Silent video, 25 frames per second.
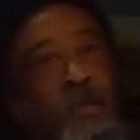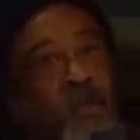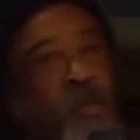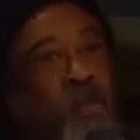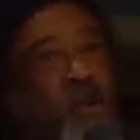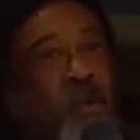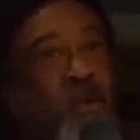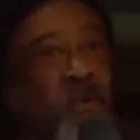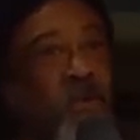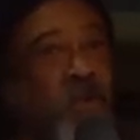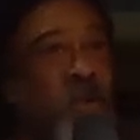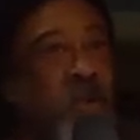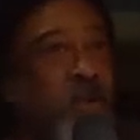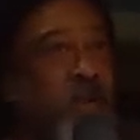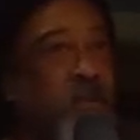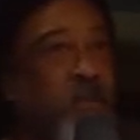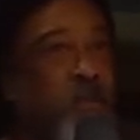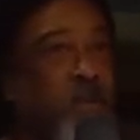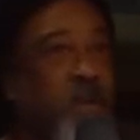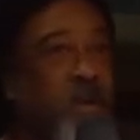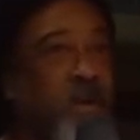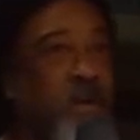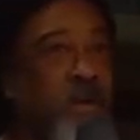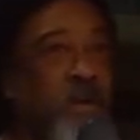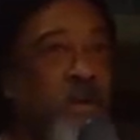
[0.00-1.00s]
What could
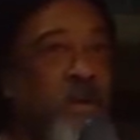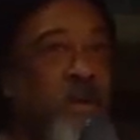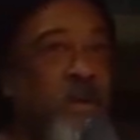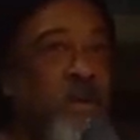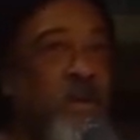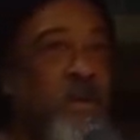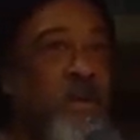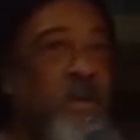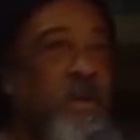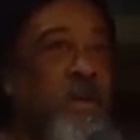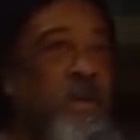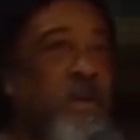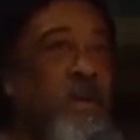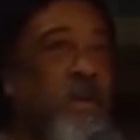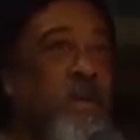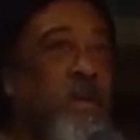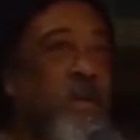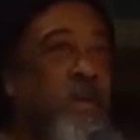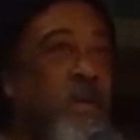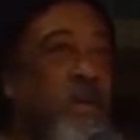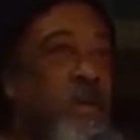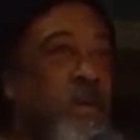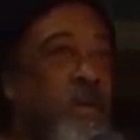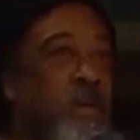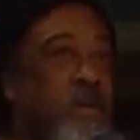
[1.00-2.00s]
that be?
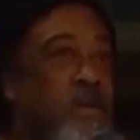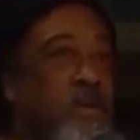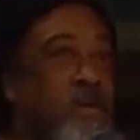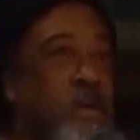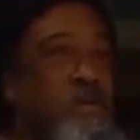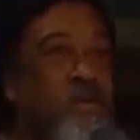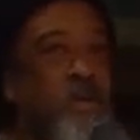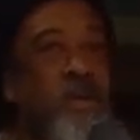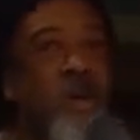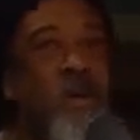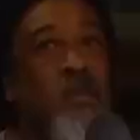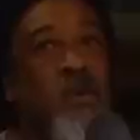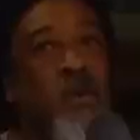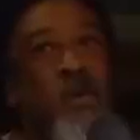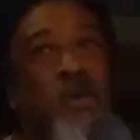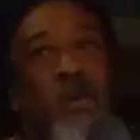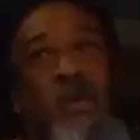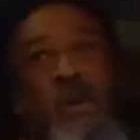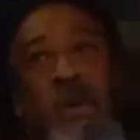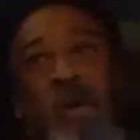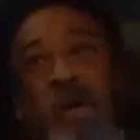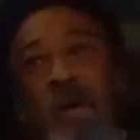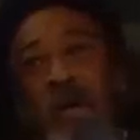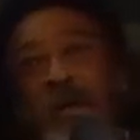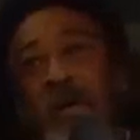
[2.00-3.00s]
Some time
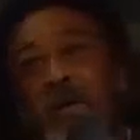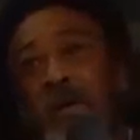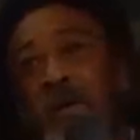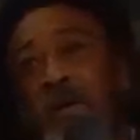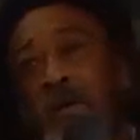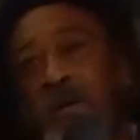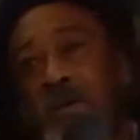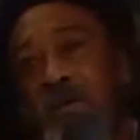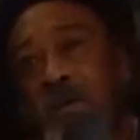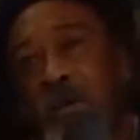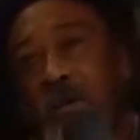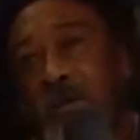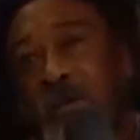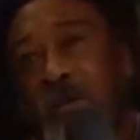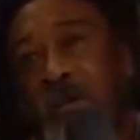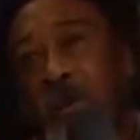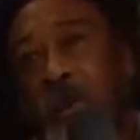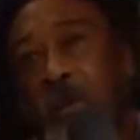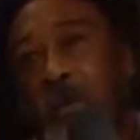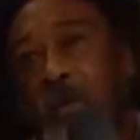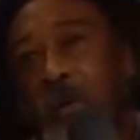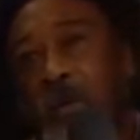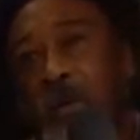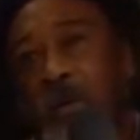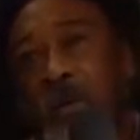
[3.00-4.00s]
ago, I used the
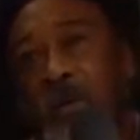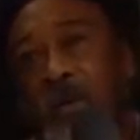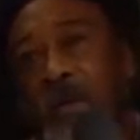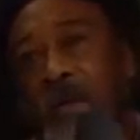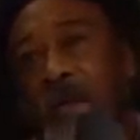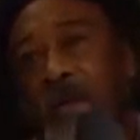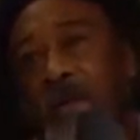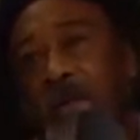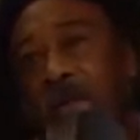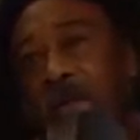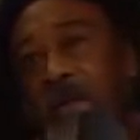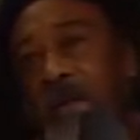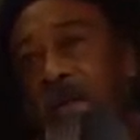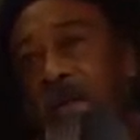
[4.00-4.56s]
example that